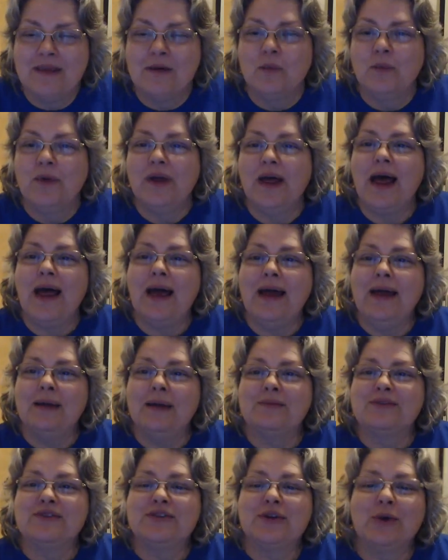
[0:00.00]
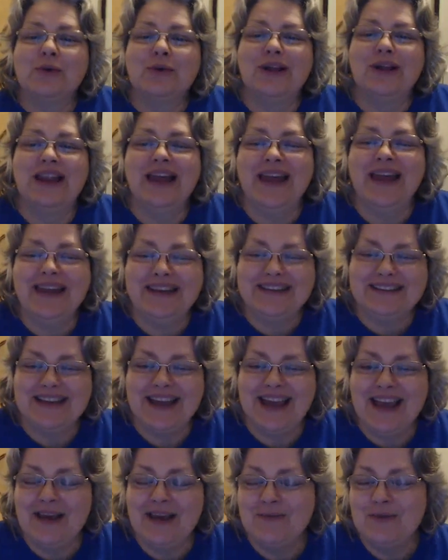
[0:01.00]
Well, I am so glad to
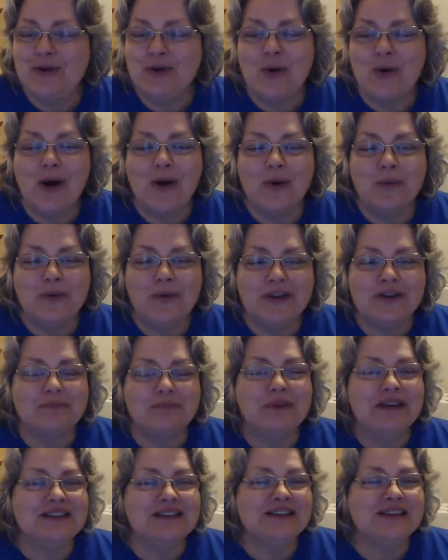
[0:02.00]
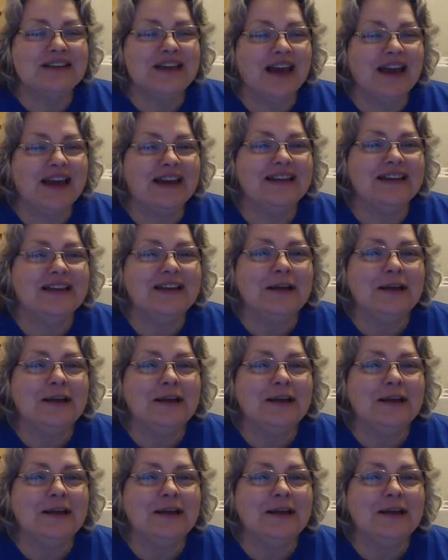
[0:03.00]
have you all with me tonight.